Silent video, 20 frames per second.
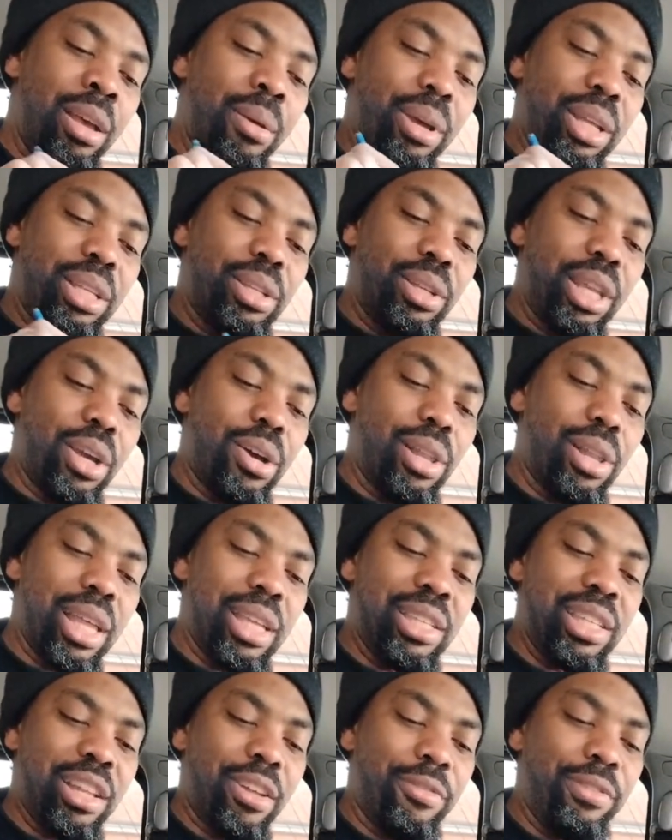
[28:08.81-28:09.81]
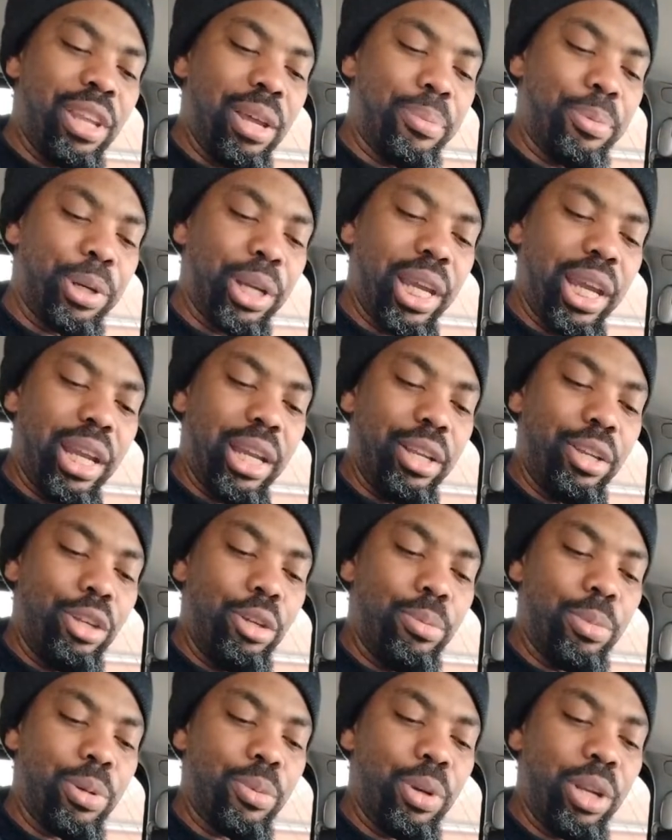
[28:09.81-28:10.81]
They call that self-deprecating
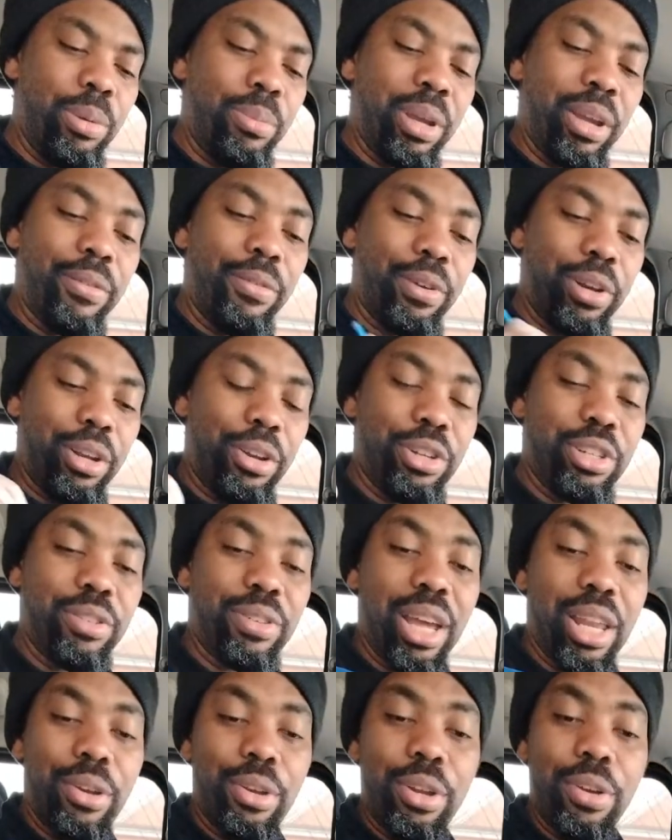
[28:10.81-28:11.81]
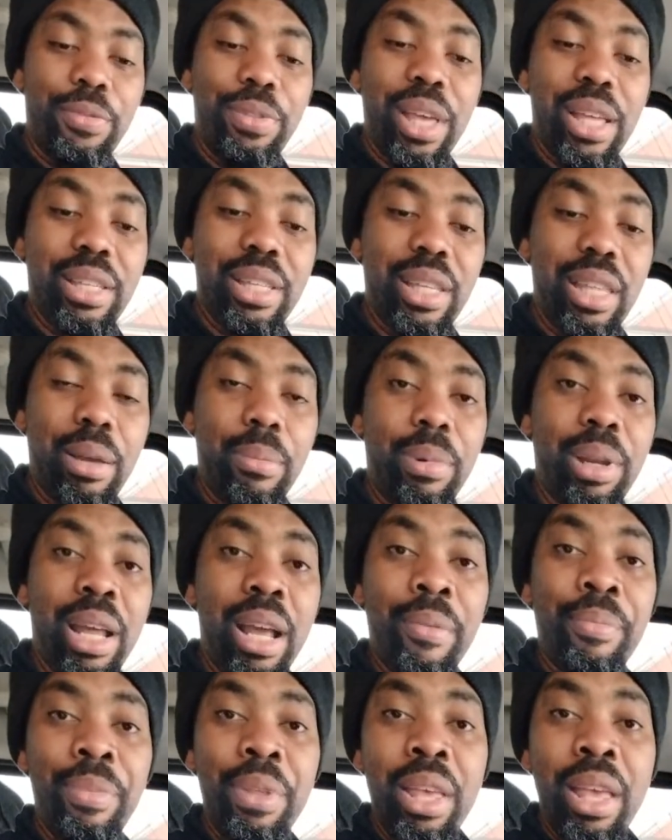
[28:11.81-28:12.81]
humor, where you make fun of yourself. I don't know if that's the thing,
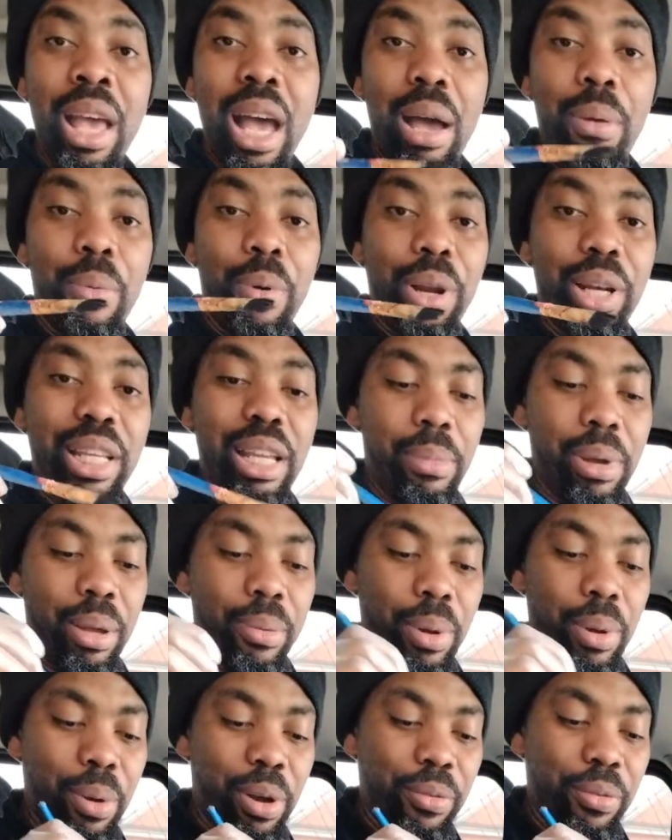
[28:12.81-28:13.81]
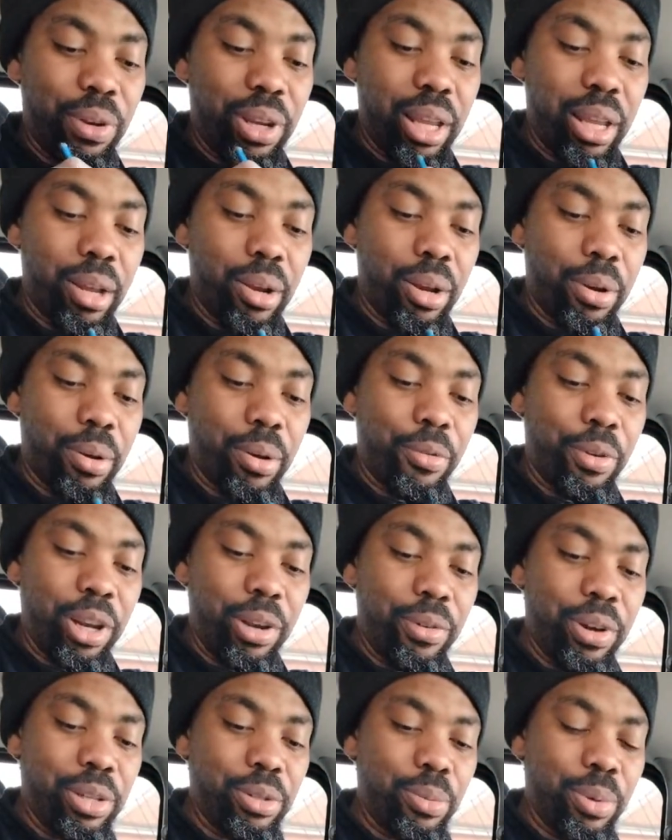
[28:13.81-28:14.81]
but one time my wife and I, or a
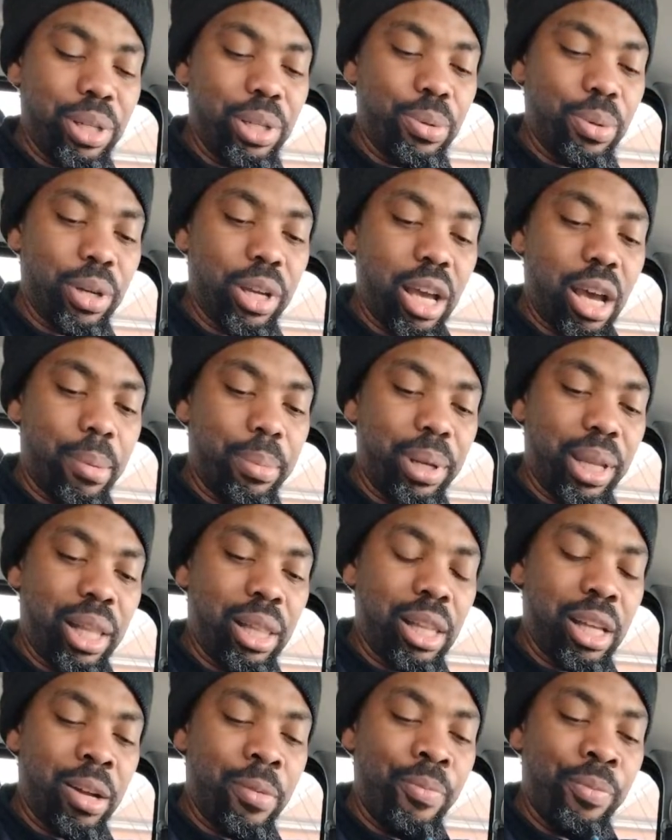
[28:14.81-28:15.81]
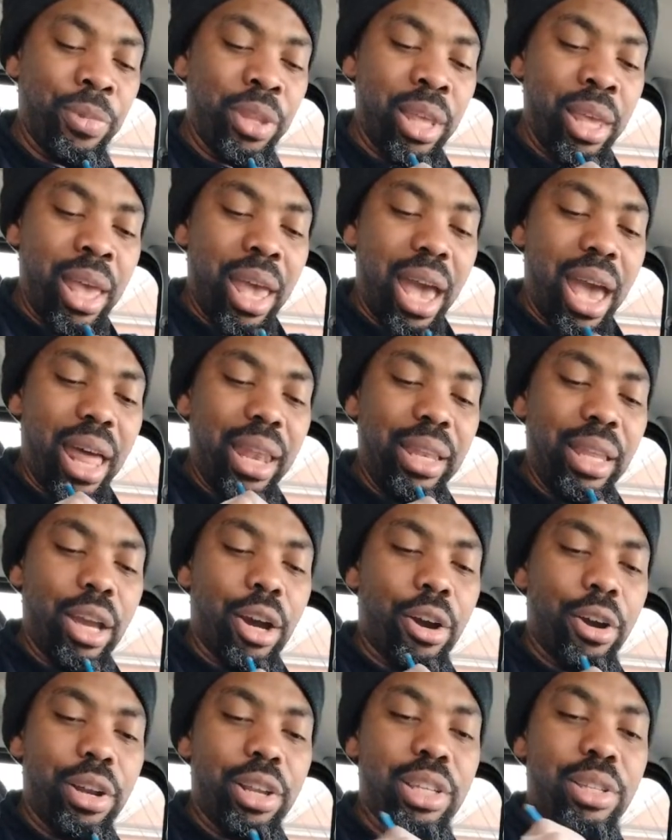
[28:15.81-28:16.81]
friend of ours, we went to a comedy club, and the
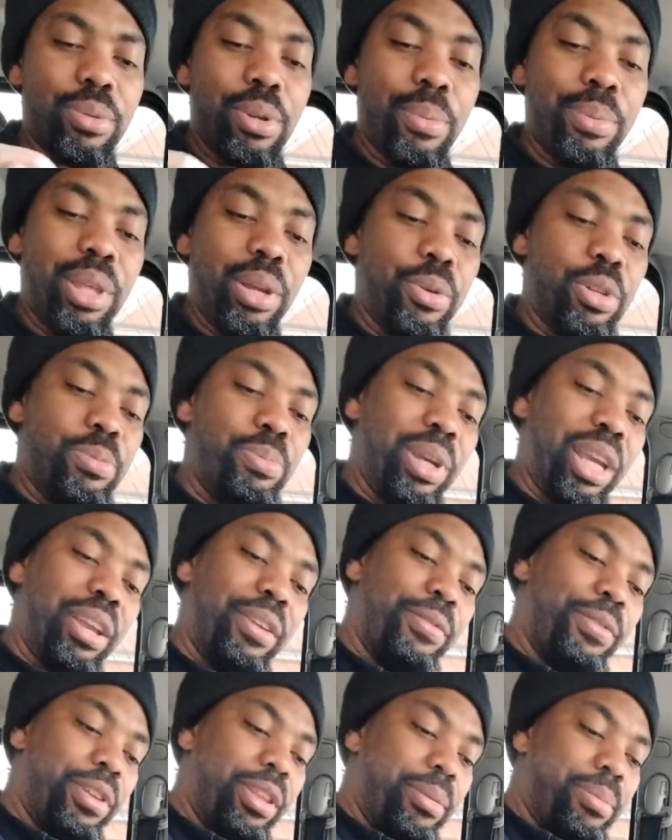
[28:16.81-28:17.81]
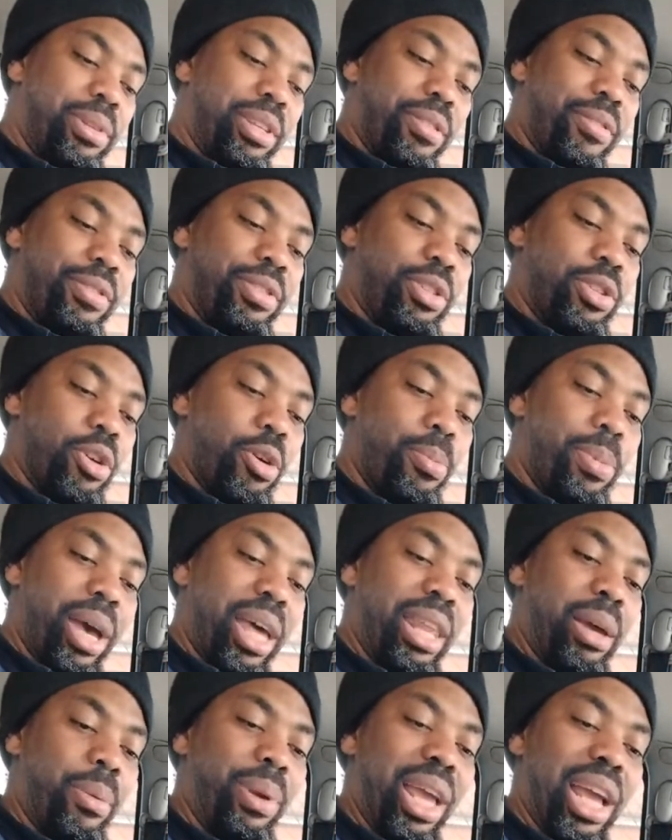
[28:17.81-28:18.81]
artist up there was making fun of themselves so
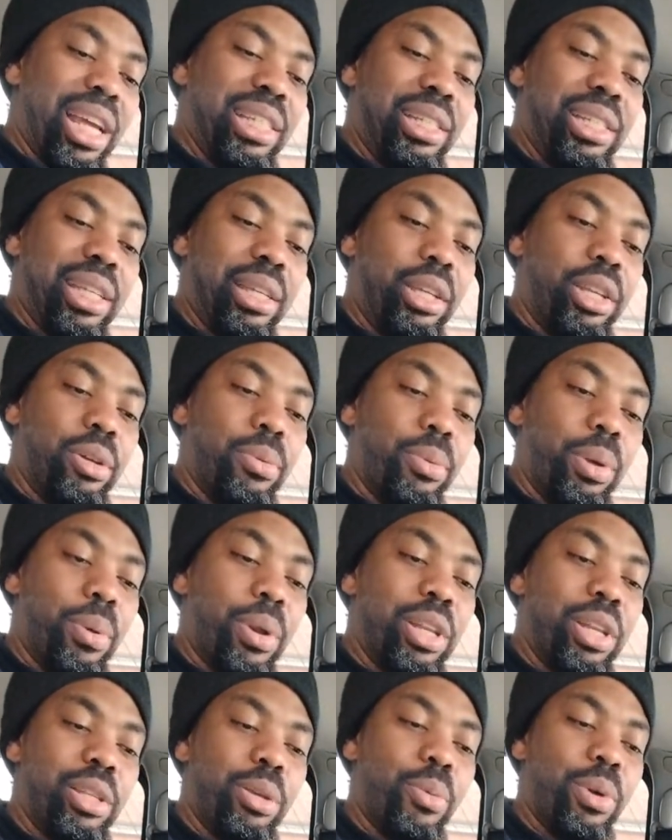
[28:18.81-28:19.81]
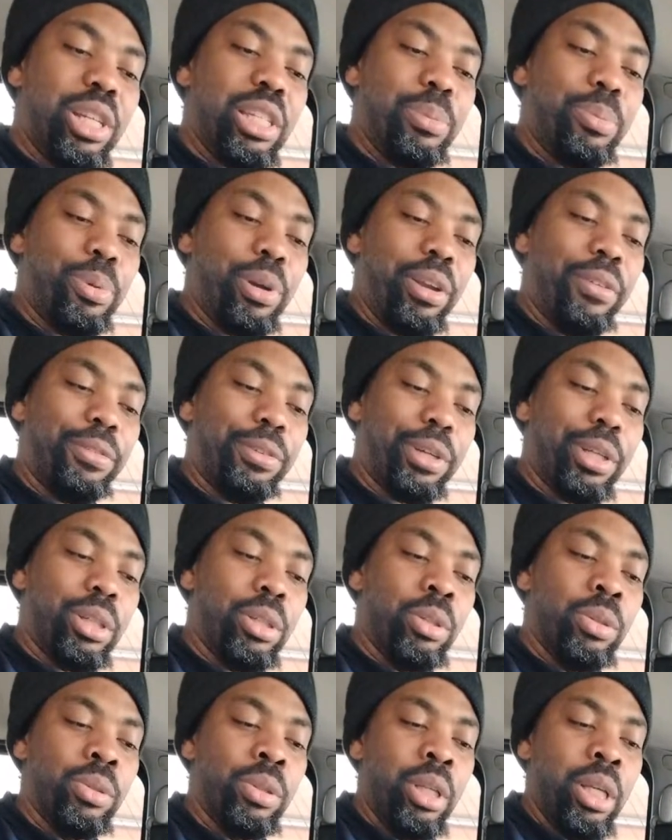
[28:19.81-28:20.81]
bad that we actually said, you know, you want us to pray for
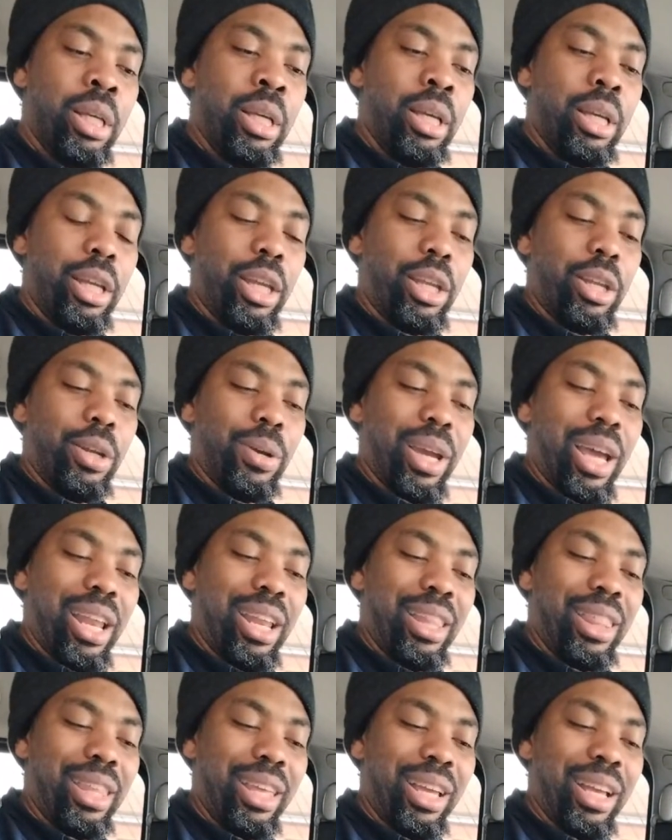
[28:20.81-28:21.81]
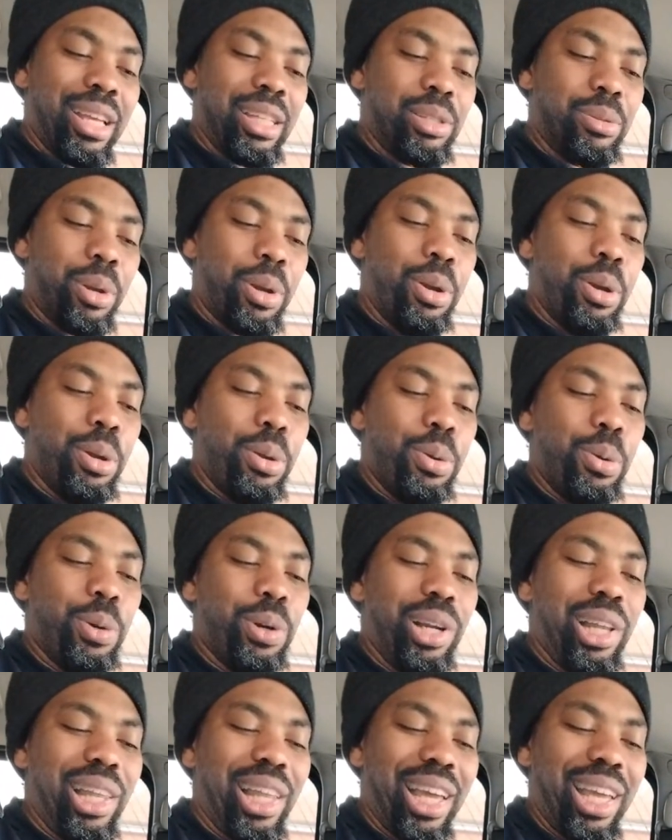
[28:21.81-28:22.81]
you, you know, kind of thing, because we
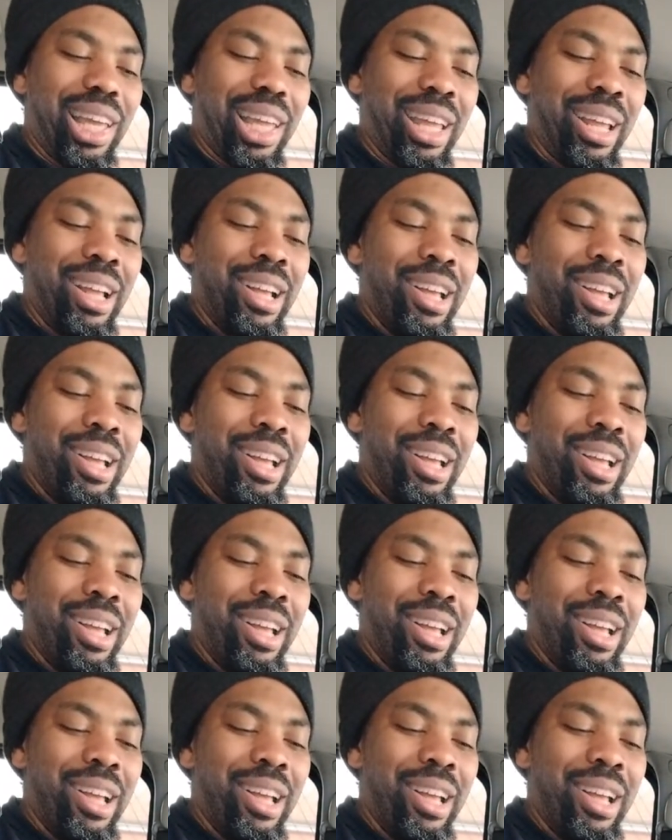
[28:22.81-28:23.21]
were like,